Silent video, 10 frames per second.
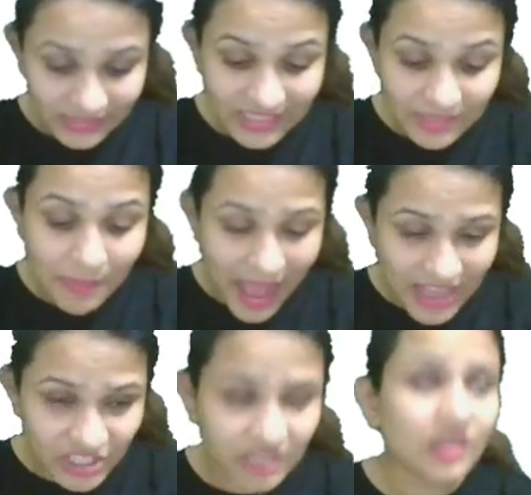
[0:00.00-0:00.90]

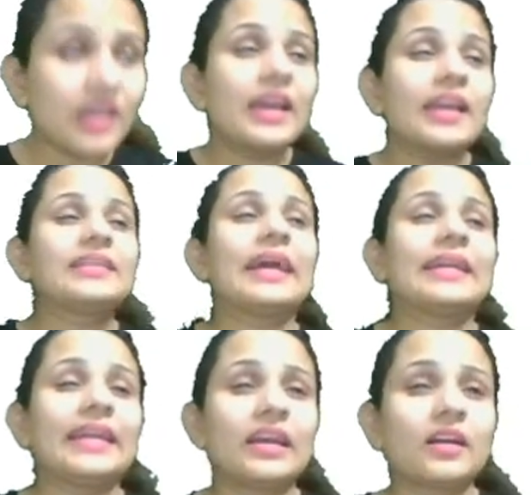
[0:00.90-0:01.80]
Imagine
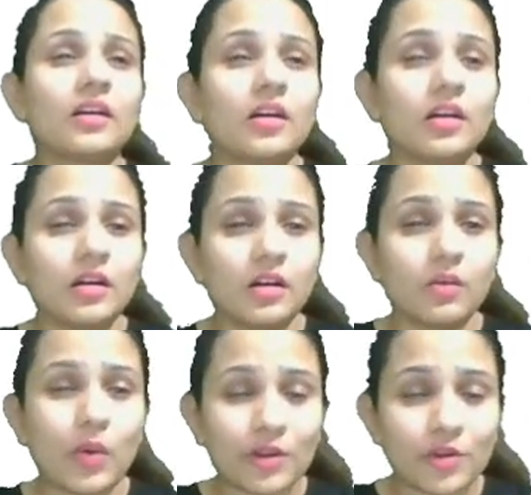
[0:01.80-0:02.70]
getting
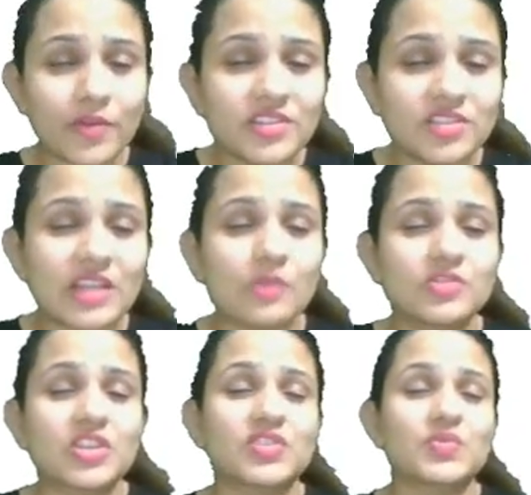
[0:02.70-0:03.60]
one-on-one doubt
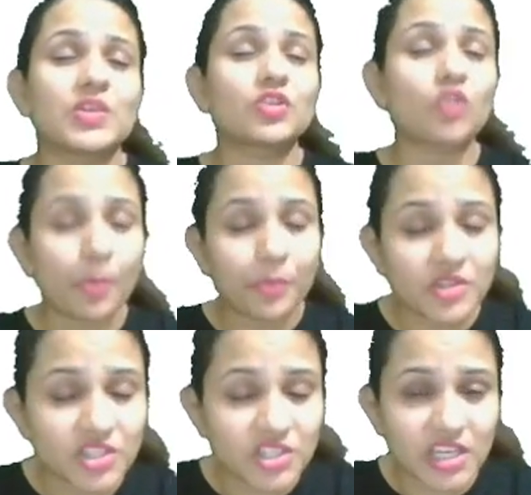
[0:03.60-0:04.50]
sessions with the
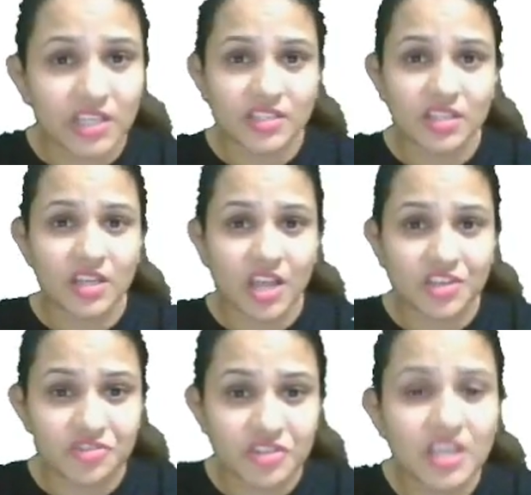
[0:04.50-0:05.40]
top-notch educators in the
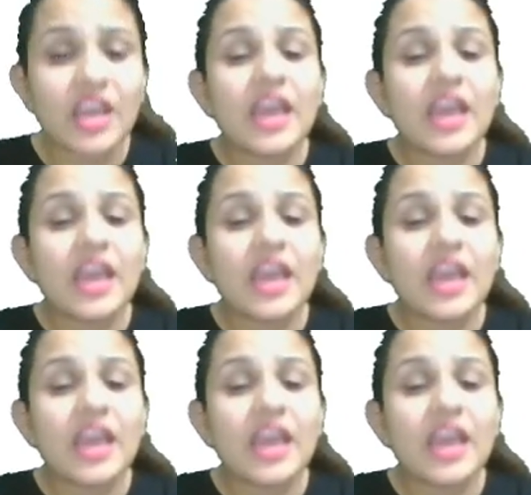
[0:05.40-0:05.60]
industry,